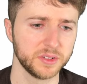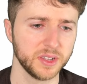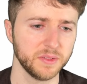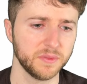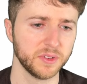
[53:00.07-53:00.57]

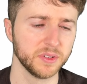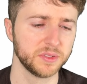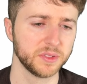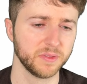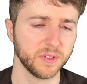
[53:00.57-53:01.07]
10
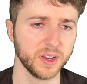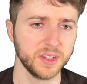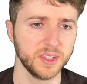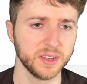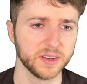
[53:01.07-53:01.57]
falls right
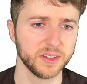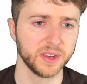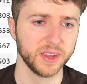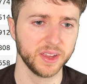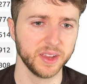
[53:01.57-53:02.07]
here.
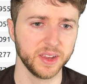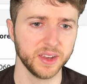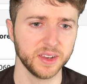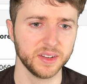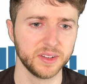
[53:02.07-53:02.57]

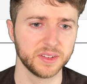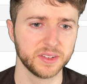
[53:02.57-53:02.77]
And